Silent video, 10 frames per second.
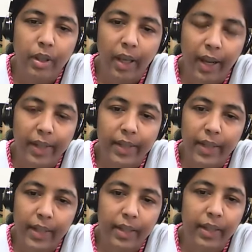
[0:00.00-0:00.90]
and
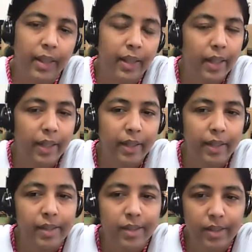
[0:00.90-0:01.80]
DNA and
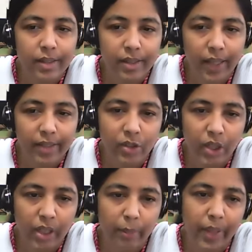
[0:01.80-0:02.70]
RNA synthesis
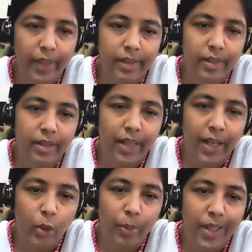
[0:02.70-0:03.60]
take place.
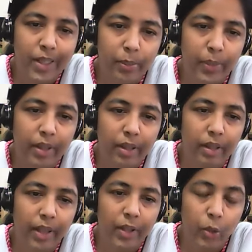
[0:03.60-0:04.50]

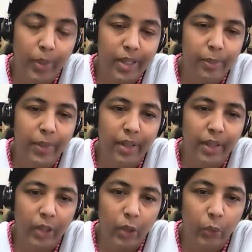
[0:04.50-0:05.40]
Endoplasmic
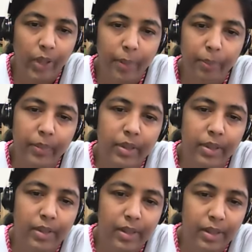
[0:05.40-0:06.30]
reticulum,
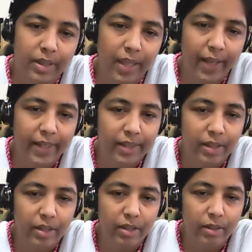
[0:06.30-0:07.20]
the synthesis
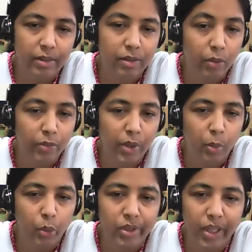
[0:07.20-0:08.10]
of the
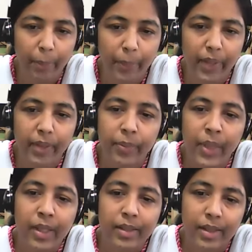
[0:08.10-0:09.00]
most lipid,
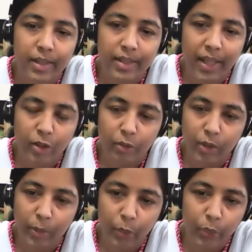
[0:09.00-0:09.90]
synthesis of
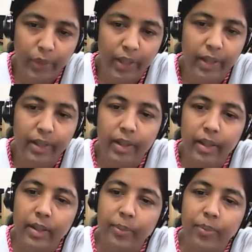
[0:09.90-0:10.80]
the protein,
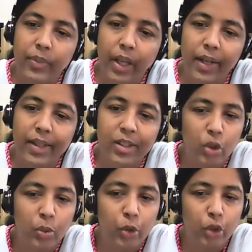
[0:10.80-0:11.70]
and
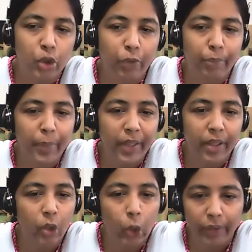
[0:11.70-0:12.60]
distribution of many
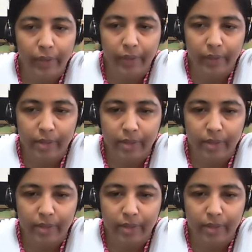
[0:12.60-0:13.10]
organelles,